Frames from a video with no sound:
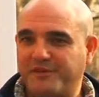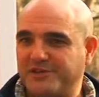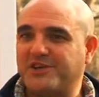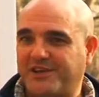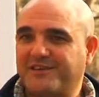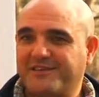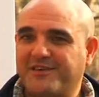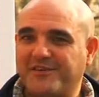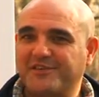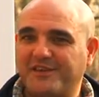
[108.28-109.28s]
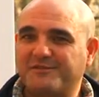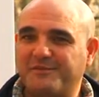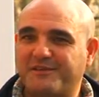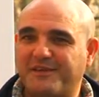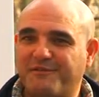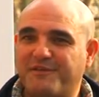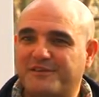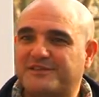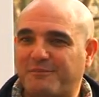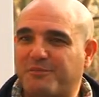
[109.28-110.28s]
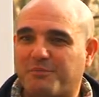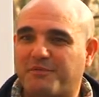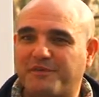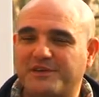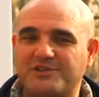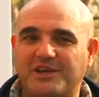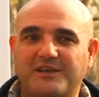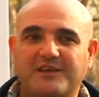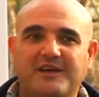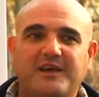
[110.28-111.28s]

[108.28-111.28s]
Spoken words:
fishing. You know, it feels like proper fishing.